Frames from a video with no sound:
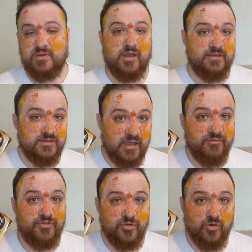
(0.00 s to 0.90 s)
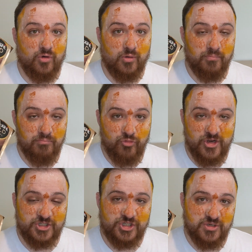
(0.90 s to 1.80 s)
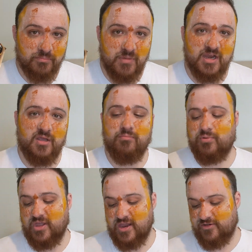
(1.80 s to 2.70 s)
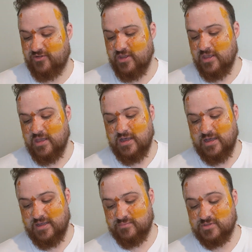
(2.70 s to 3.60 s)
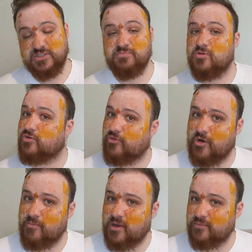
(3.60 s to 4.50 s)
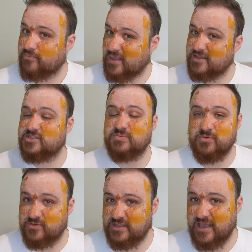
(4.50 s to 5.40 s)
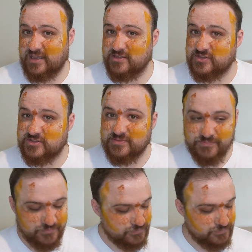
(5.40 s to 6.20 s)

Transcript: I love your rich medium blend, smooth aroma, and smooth taste.